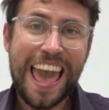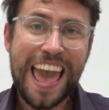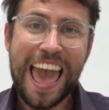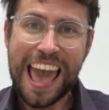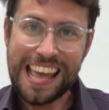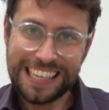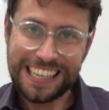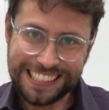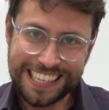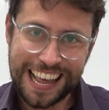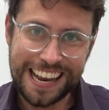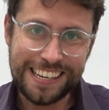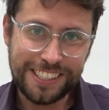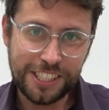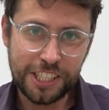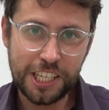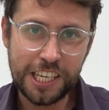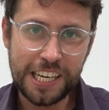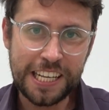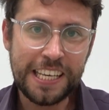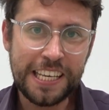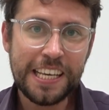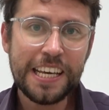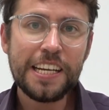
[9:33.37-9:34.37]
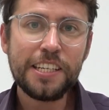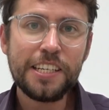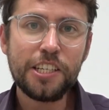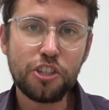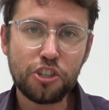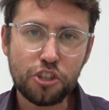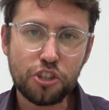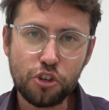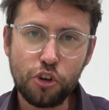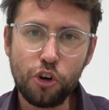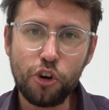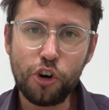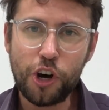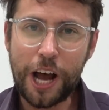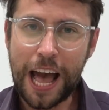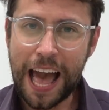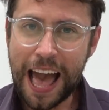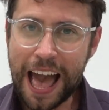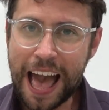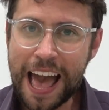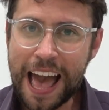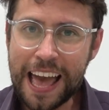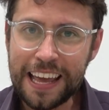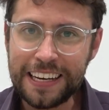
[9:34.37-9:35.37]
Essentially, to score
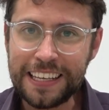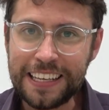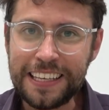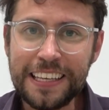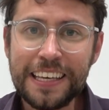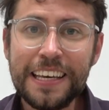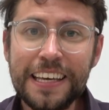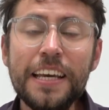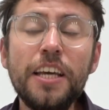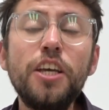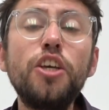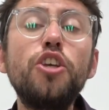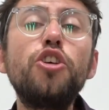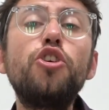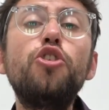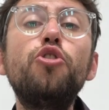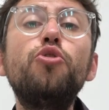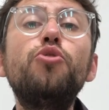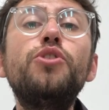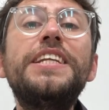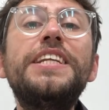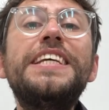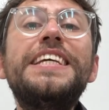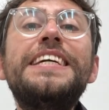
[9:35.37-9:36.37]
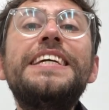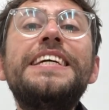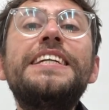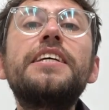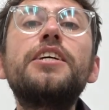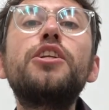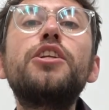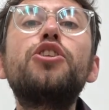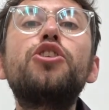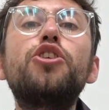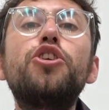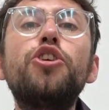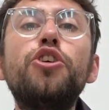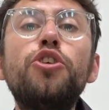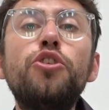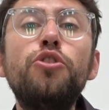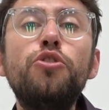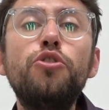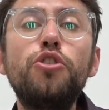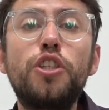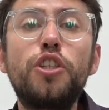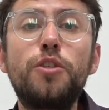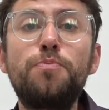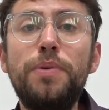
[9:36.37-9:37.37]
highly, you need
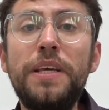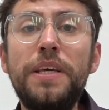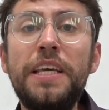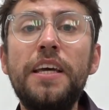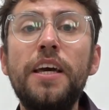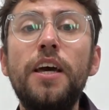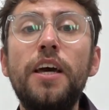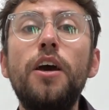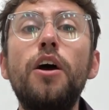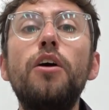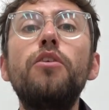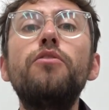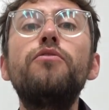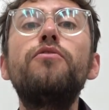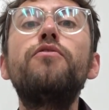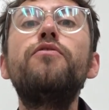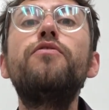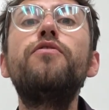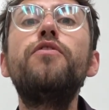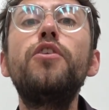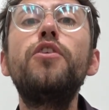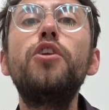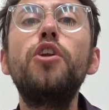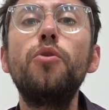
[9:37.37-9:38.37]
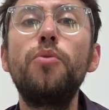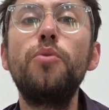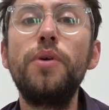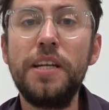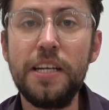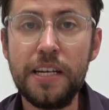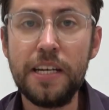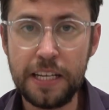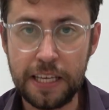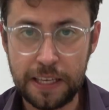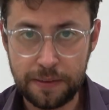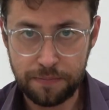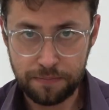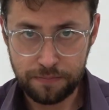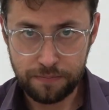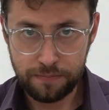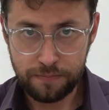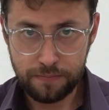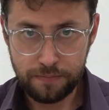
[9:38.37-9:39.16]
to speak fluently.